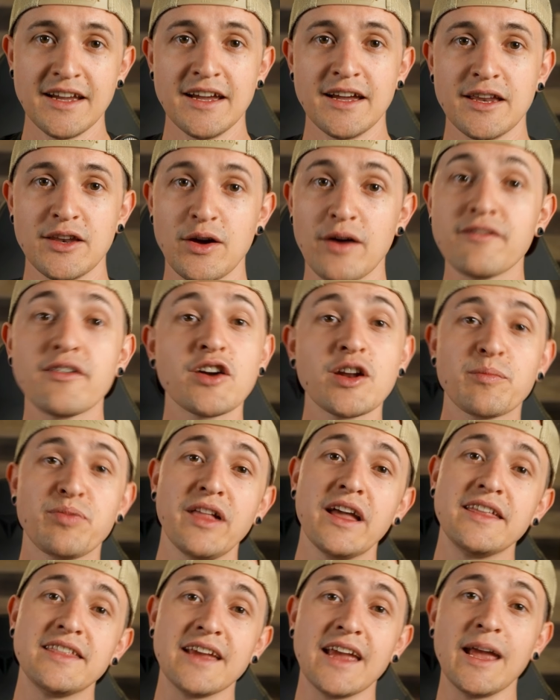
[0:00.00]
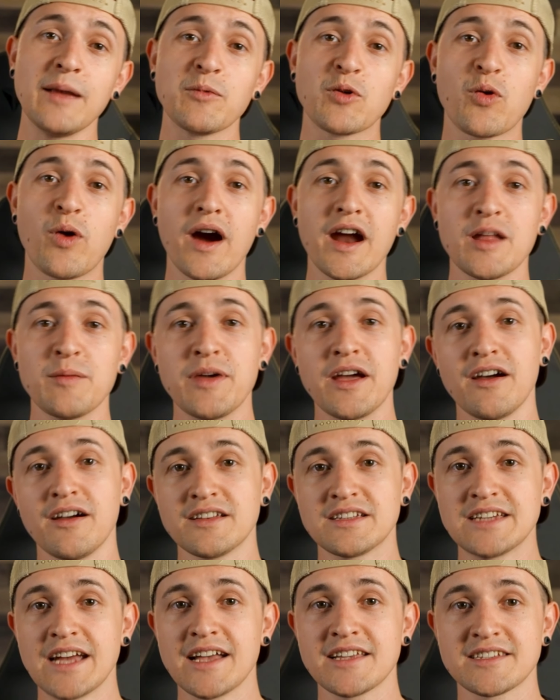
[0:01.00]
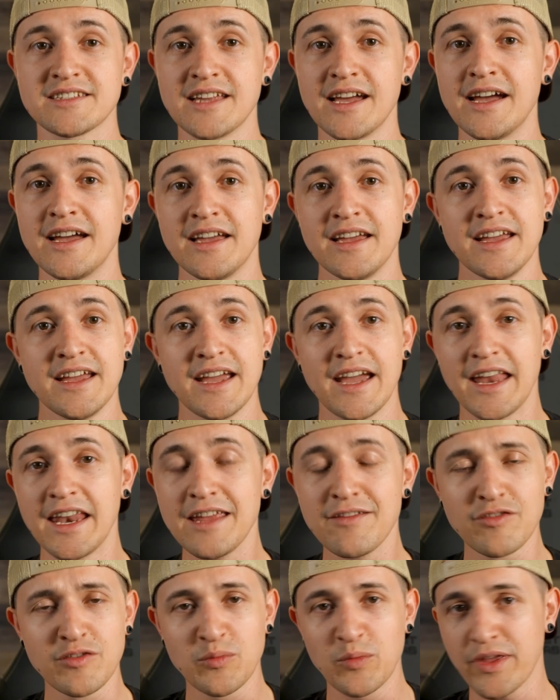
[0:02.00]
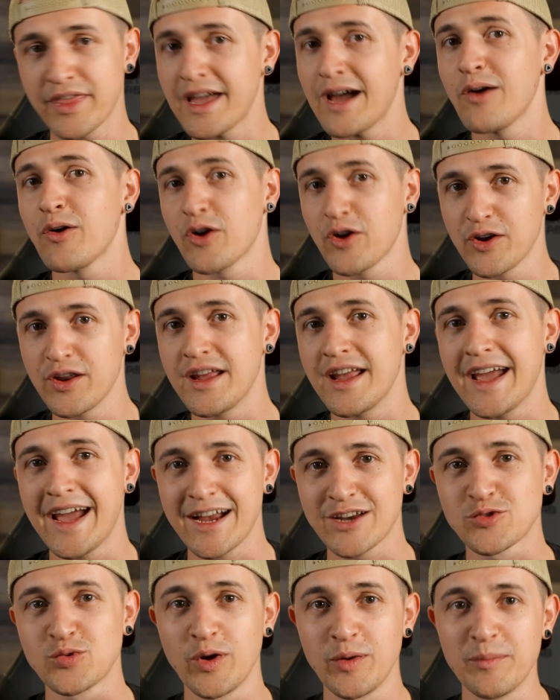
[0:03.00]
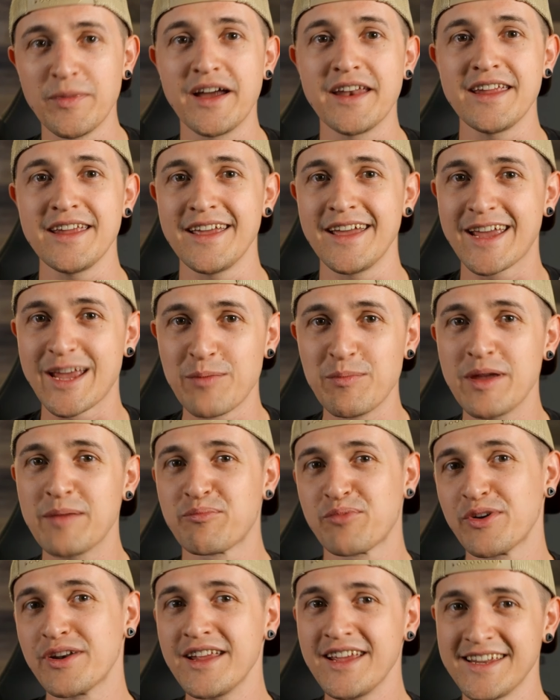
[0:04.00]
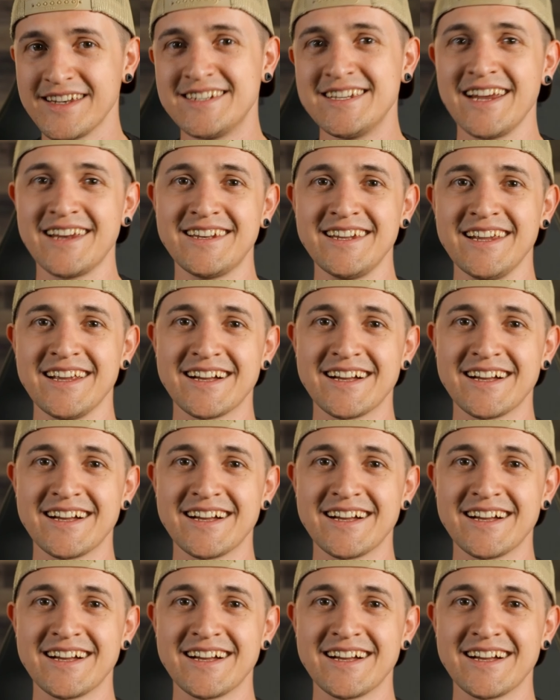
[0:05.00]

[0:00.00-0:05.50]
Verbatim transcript: Now, I've already played the game quite a bit on testnet, and even without earning actual money, it can be pretty addicting